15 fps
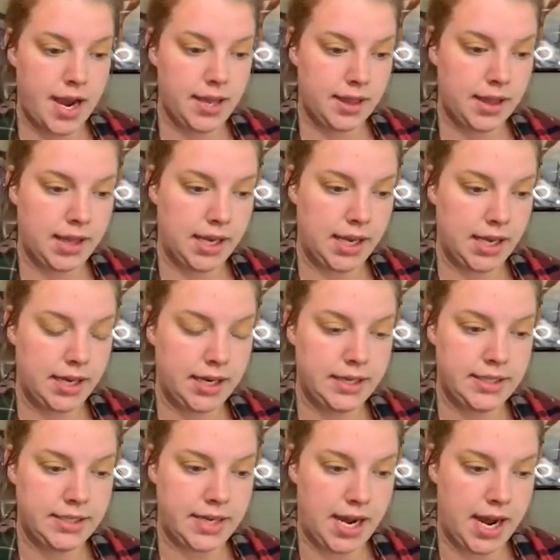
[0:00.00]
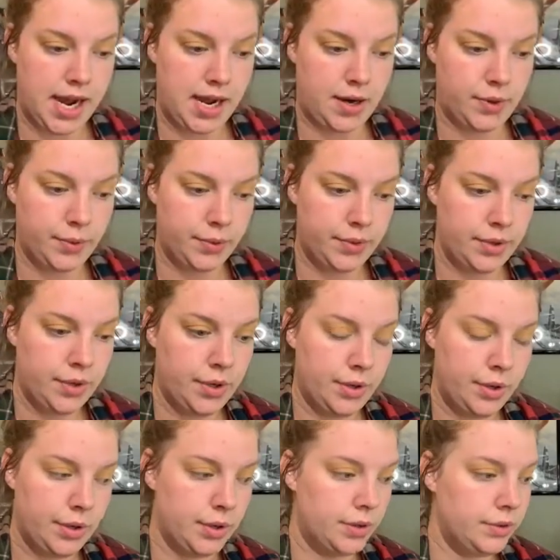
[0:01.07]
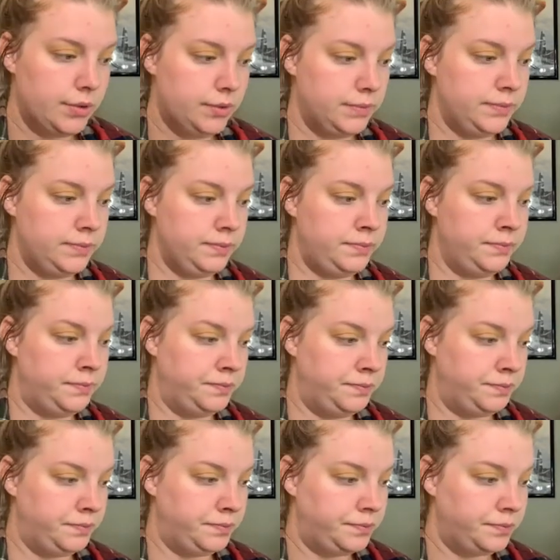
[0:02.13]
laid down, I